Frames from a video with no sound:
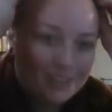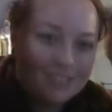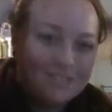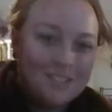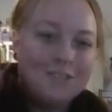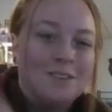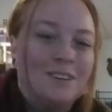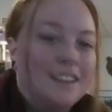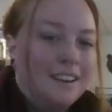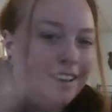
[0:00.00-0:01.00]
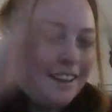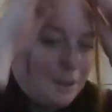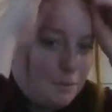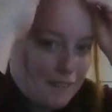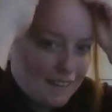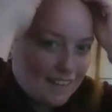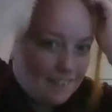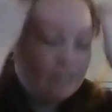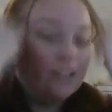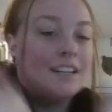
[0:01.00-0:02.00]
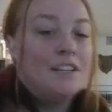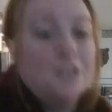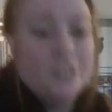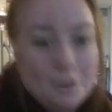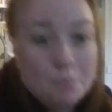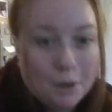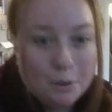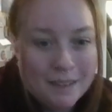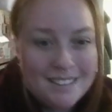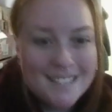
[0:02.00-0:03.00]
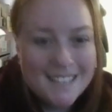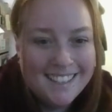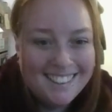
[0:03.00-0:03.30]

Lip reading: Welcome to my very dirty apartment.